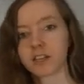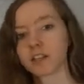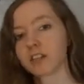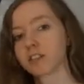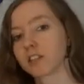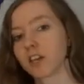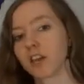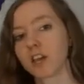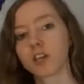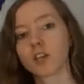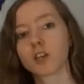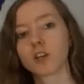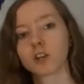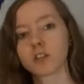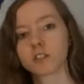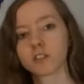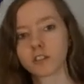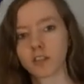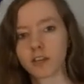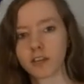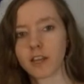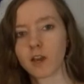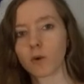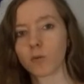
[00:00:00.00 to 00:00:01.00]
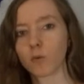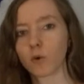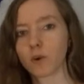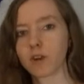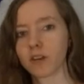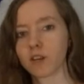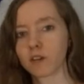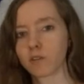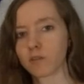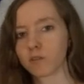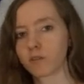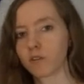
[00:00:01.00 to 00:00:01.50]
let's say you're standing at one
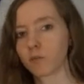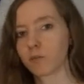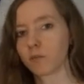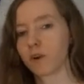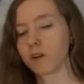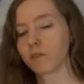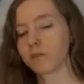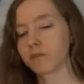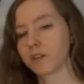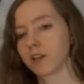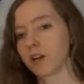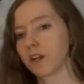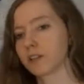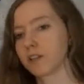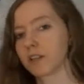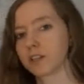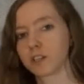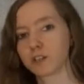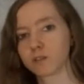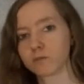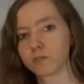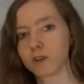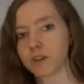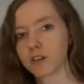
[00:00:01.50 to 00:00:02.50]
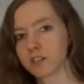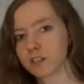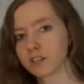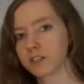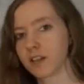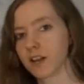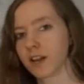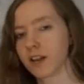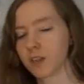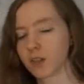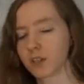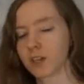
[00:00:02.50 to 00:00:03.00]
end of a football field and your friend is
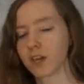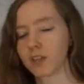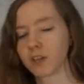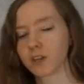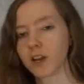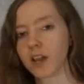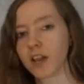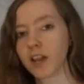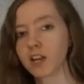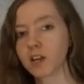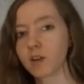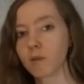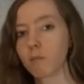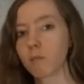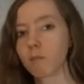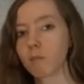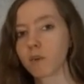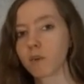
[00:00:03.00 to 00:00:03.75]
standing at the other end,